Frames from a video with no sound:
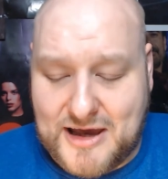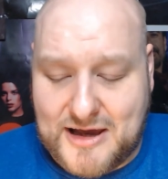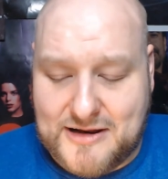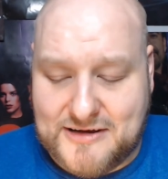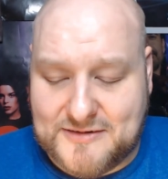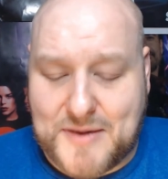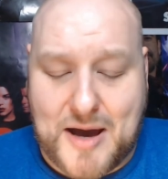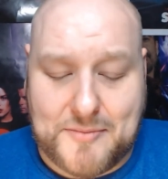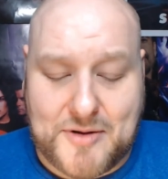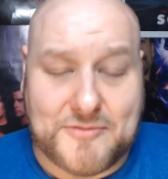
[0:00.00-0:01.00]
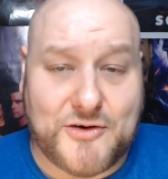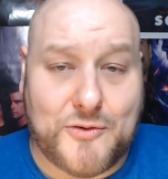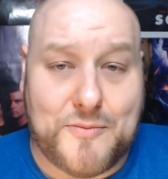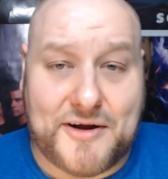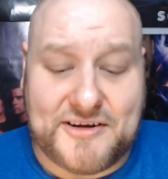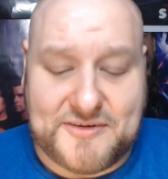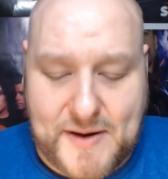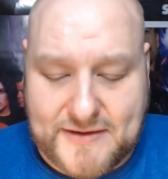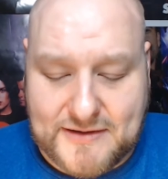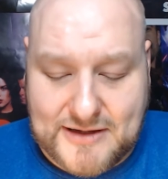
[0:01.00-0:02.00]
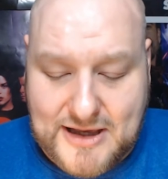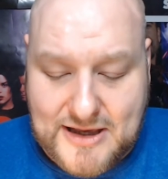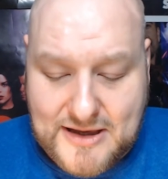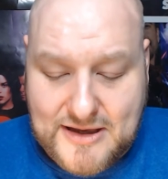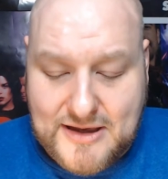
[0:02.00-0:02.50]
and his mom comes home unexpectedly,